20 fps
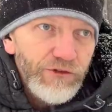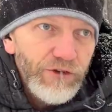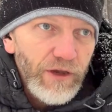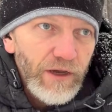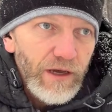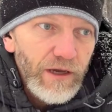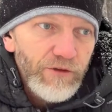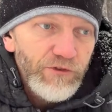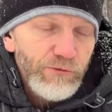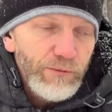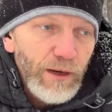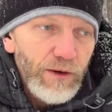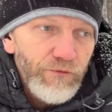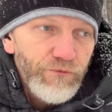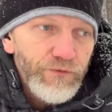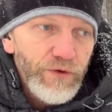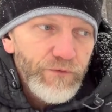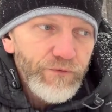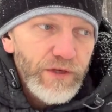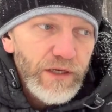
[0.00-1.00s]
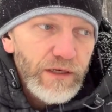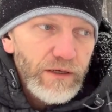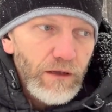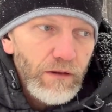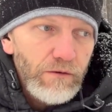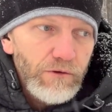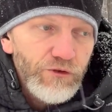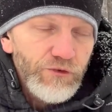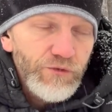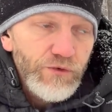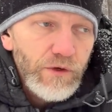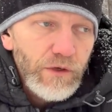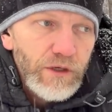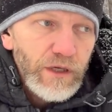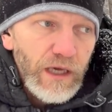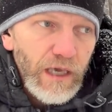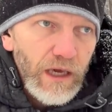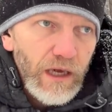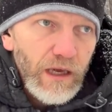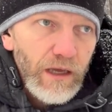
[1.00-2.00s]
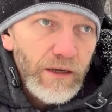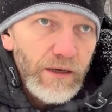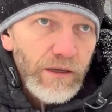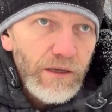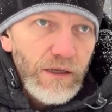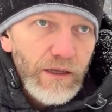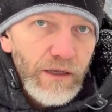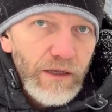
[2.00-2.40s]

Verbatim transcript: uh, it's about fifteen dollars for a can,